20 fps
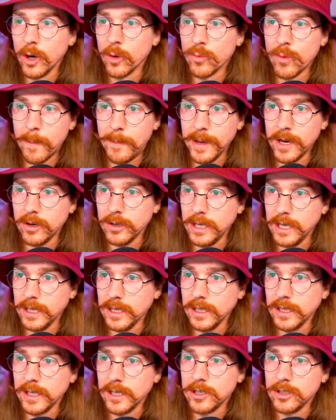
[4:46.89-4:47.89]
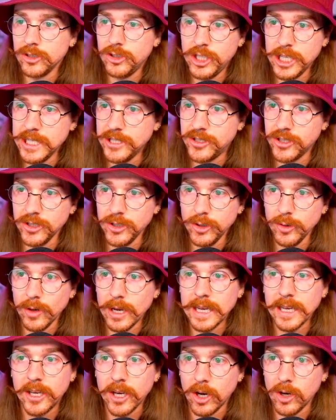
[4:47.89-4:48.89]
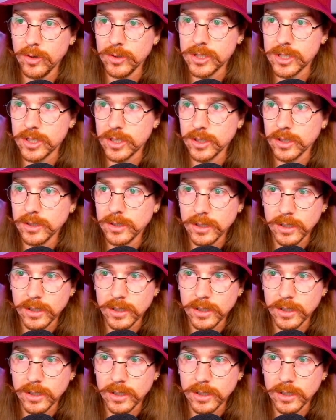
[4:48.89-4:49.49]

Rebellion, G2, and Ghost.